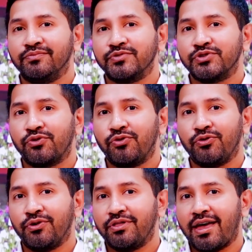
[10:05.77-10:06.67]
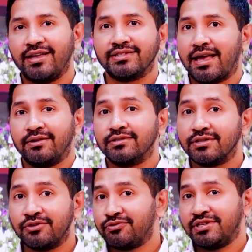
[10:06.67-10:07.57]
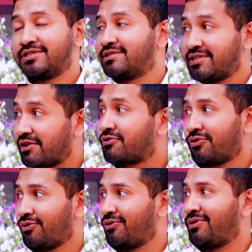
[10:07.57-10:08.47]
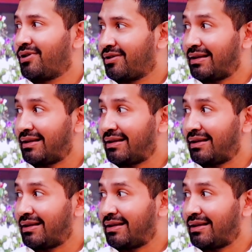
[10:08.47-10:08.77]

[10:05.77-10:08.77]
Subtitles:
So there's zero